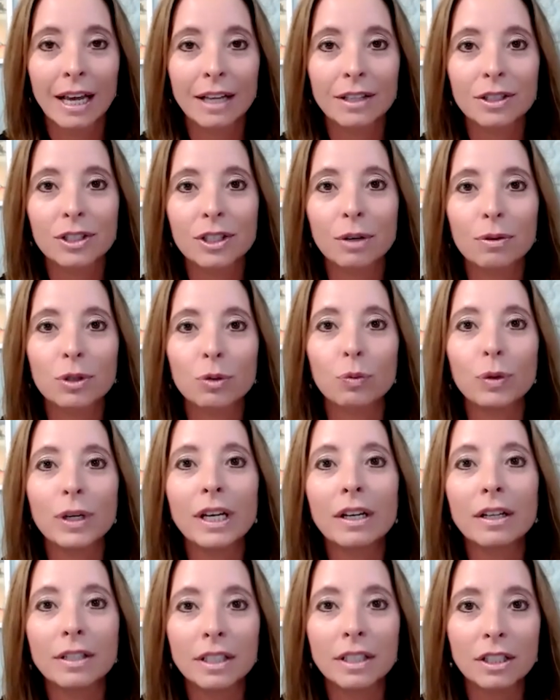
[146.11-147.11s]
And so as
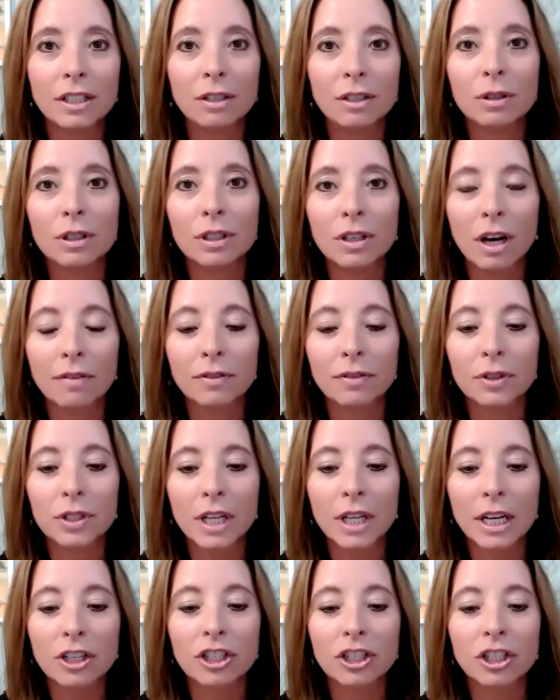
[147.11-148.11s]
we continue the
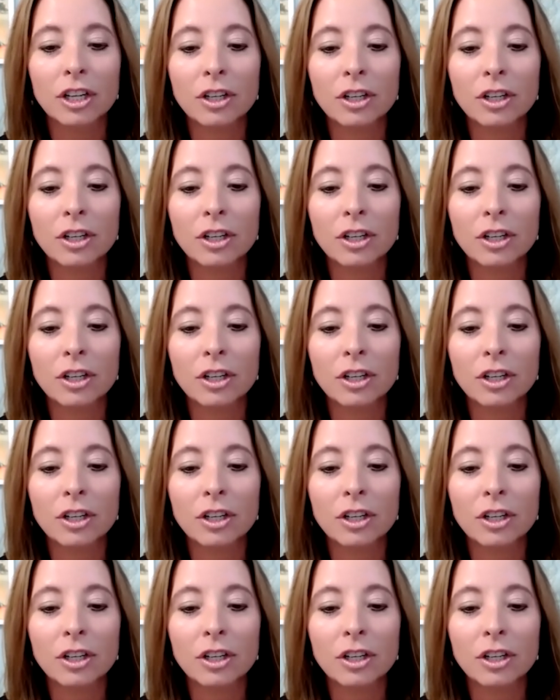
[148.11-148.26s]
conversation,